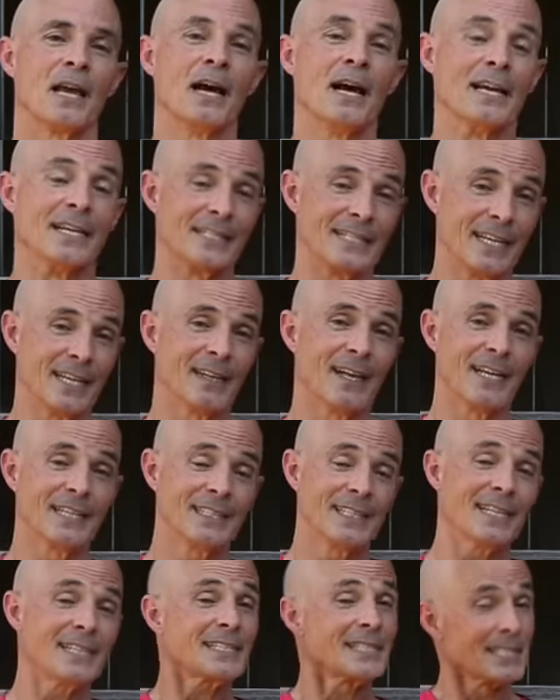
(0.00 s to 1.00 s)
until I
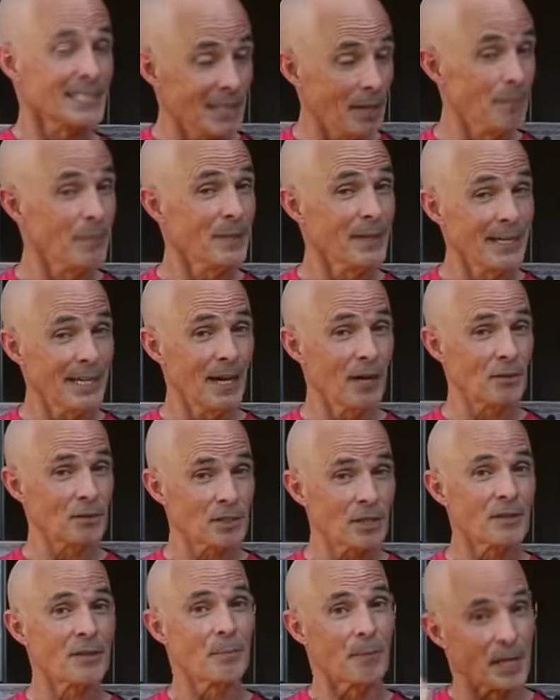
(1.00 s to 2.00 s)
test something else
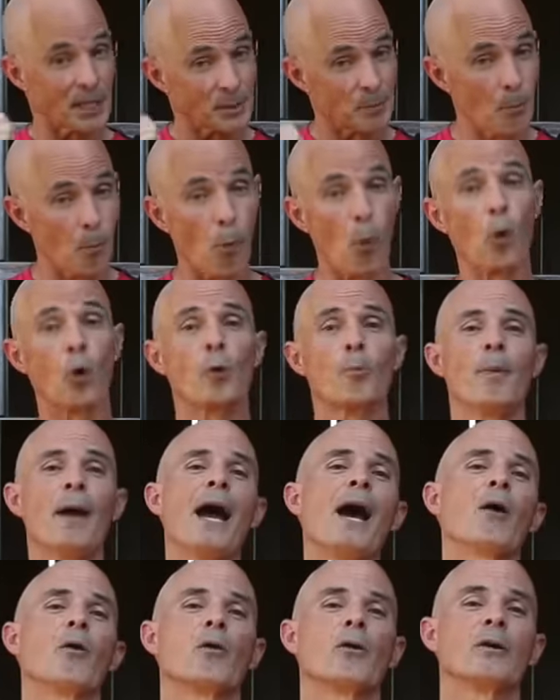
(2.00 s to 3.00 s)
that makes more
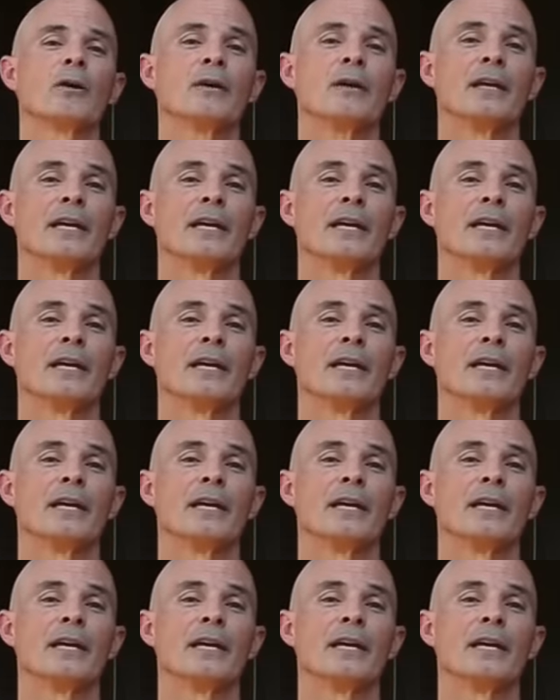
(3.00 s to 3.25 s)
power,